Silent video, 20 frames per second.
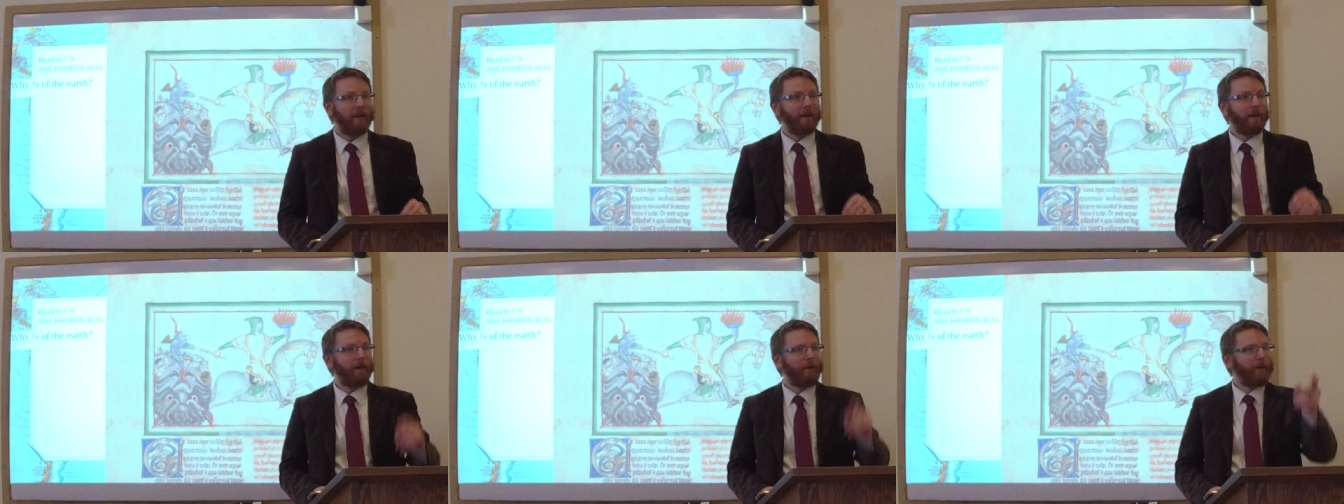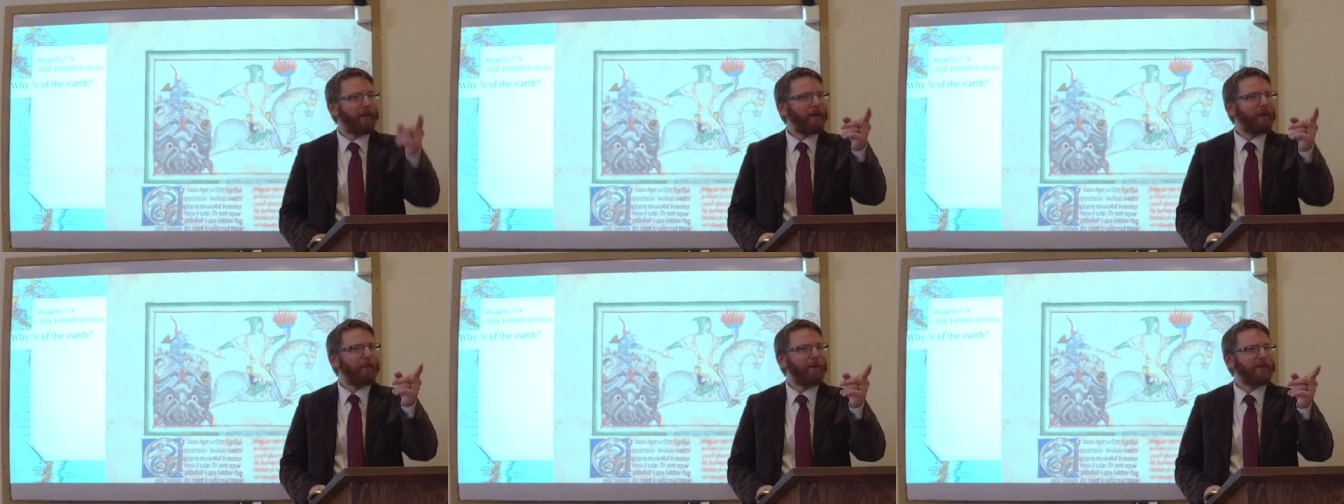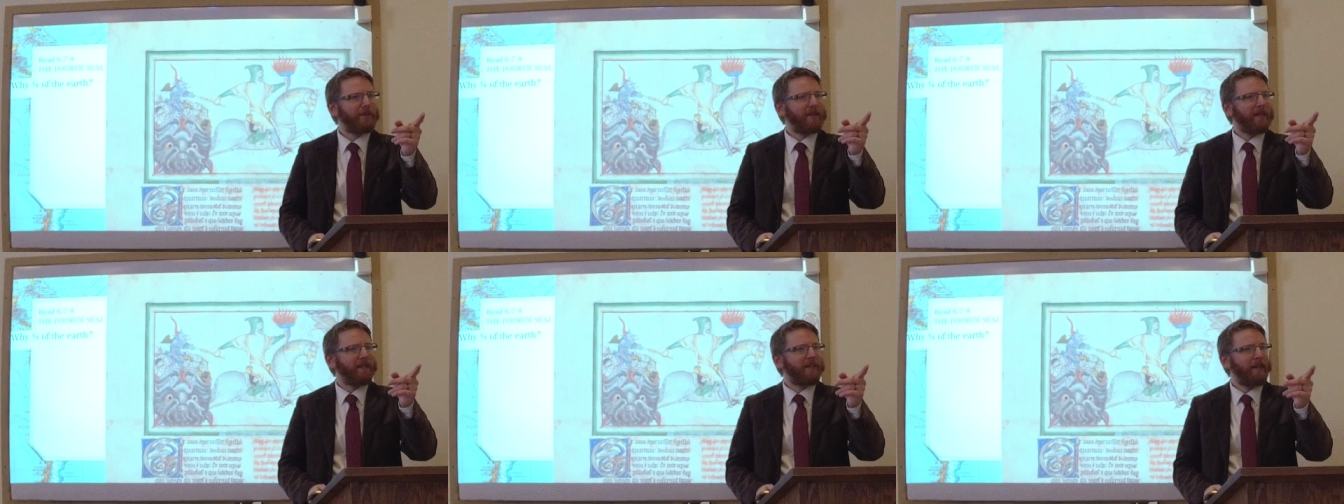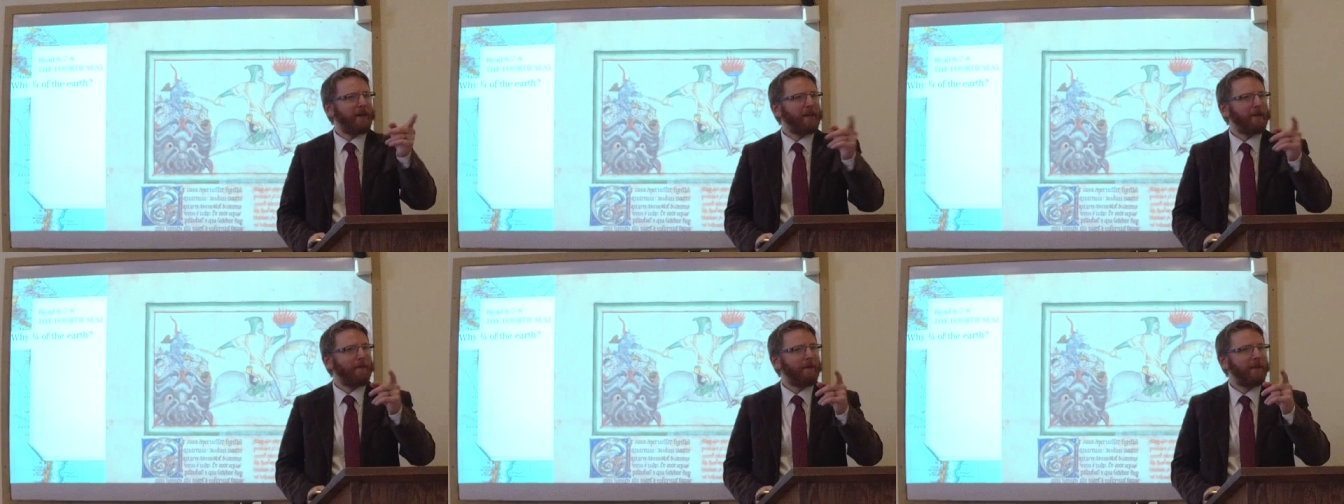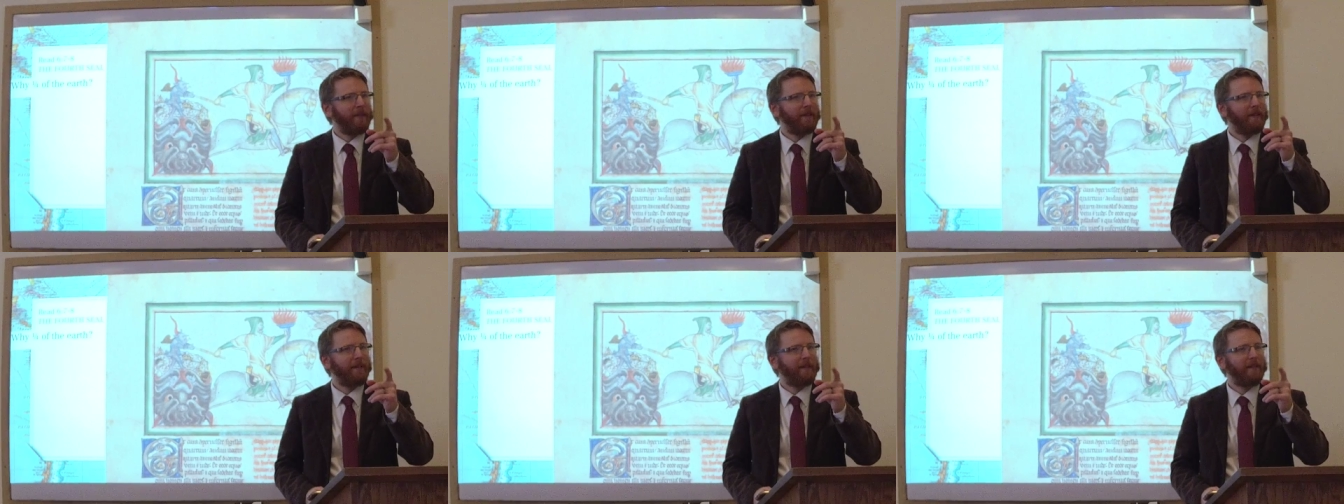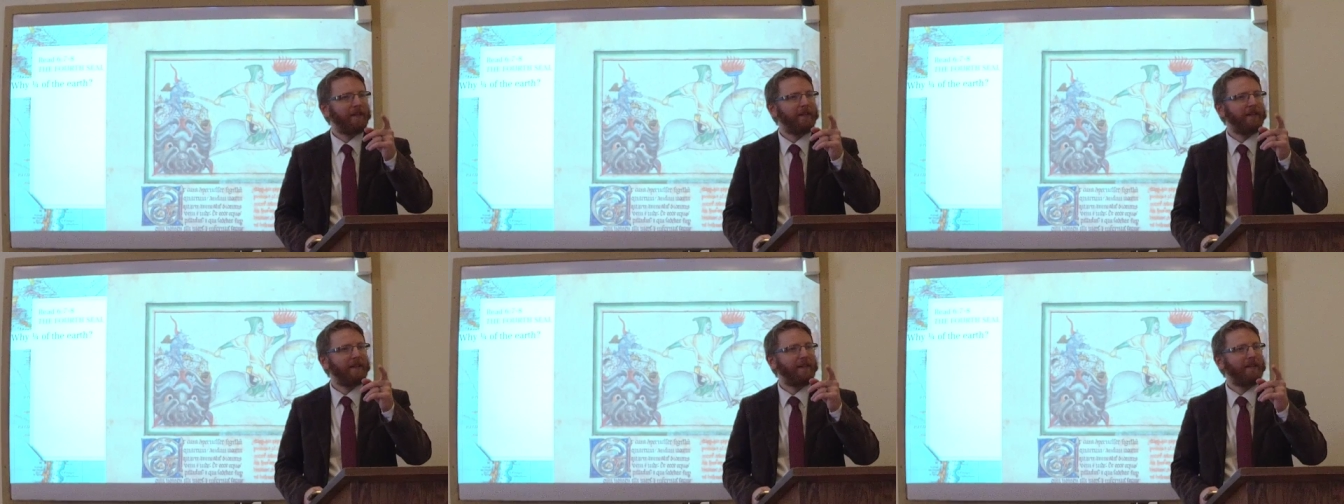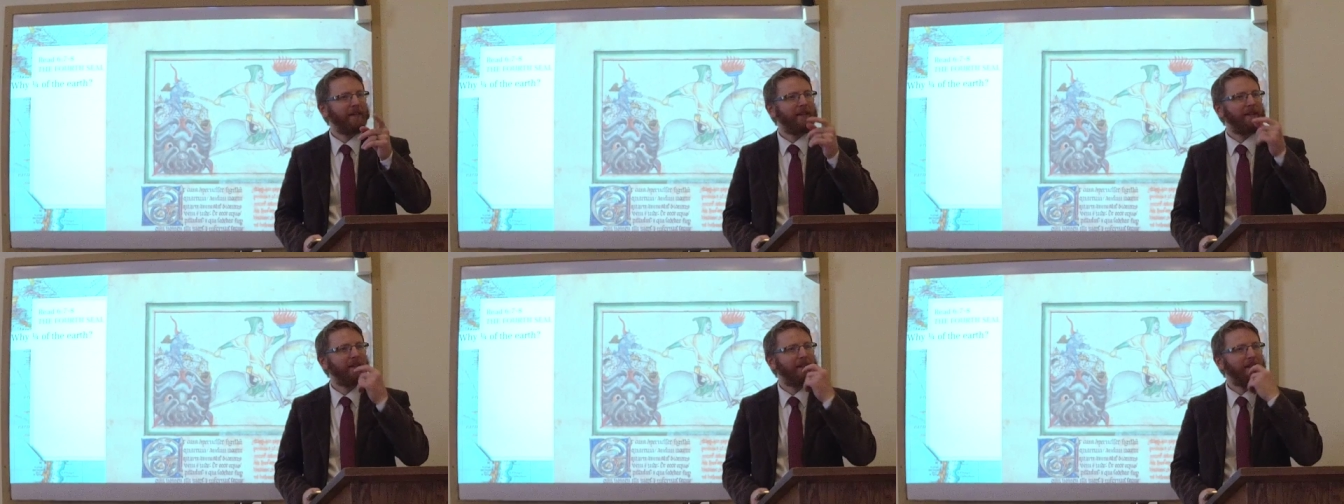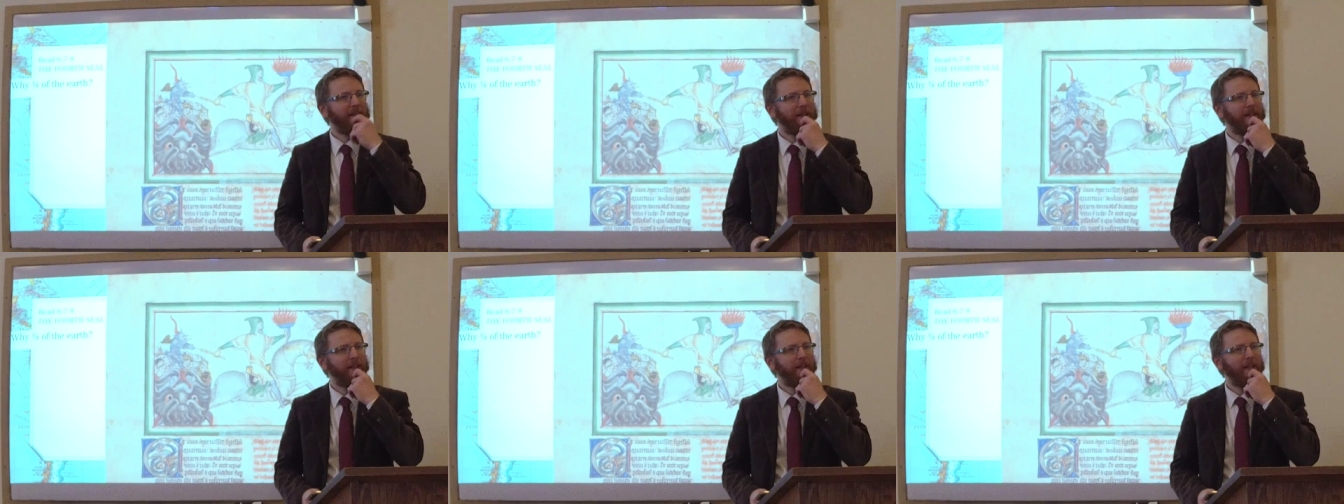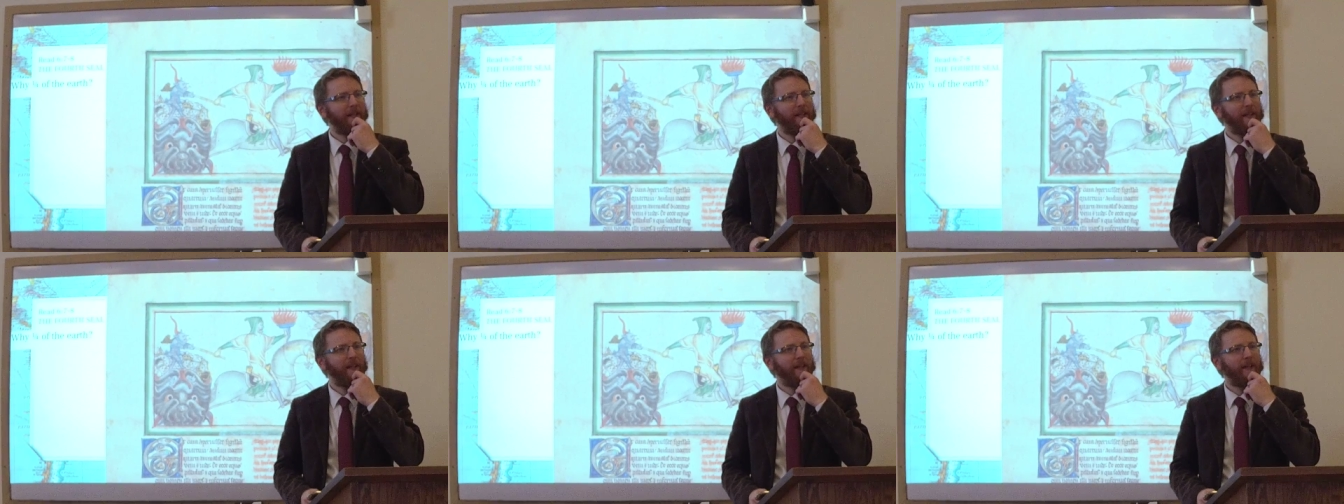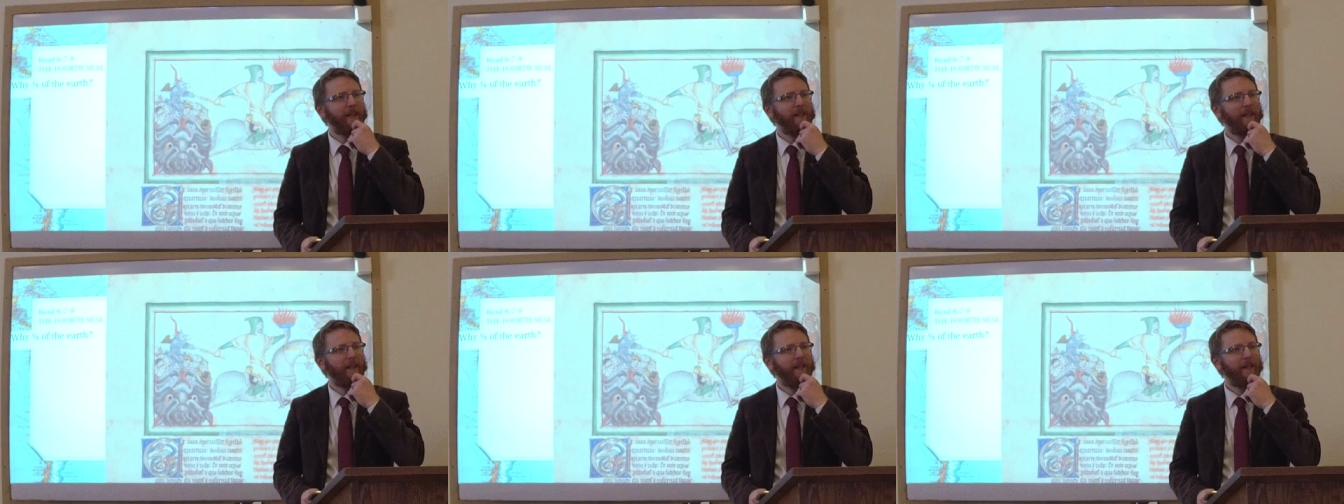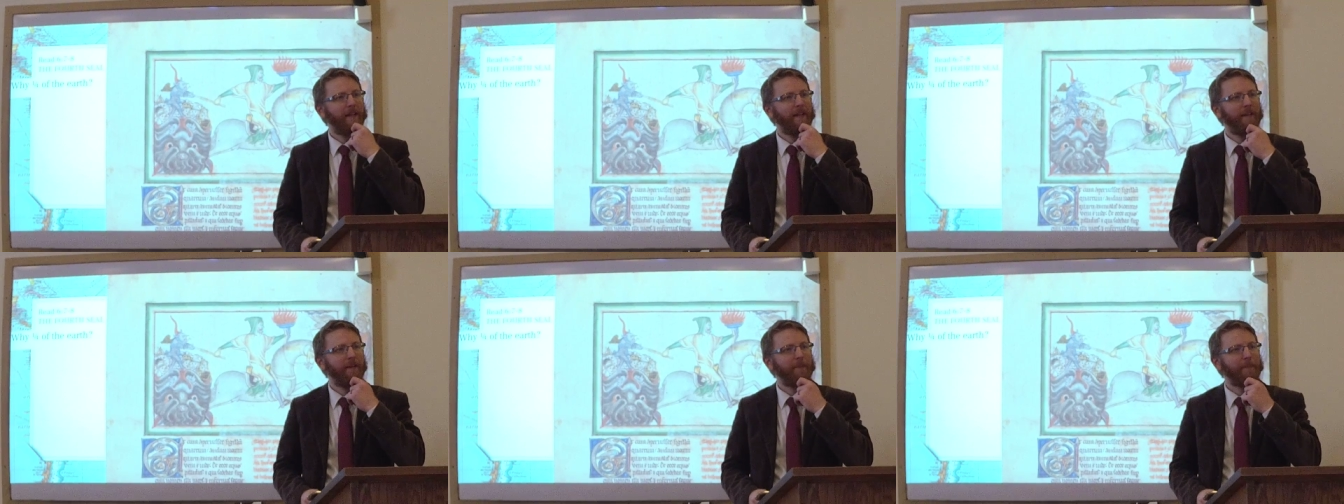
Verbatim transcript: Are we almost at time? Well, are you going to.